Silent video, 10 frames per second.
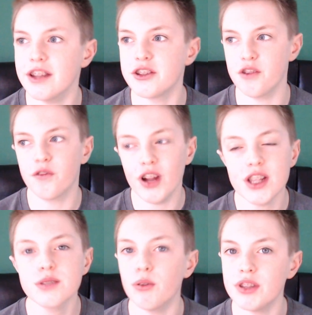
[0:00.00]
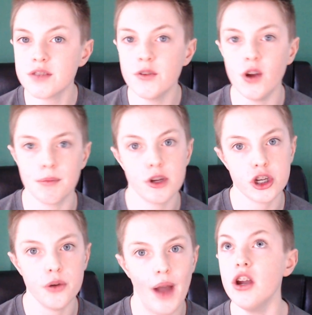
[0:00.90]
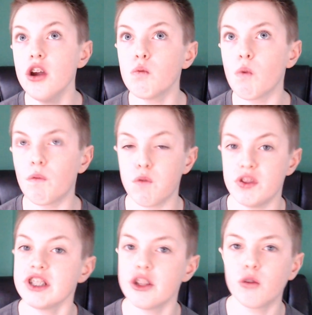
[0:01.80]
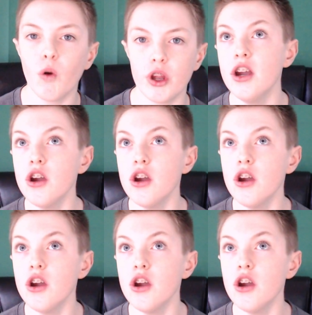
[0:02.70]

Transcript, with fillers: to your friends, well in this video I'm going to show you how. For this tutorial,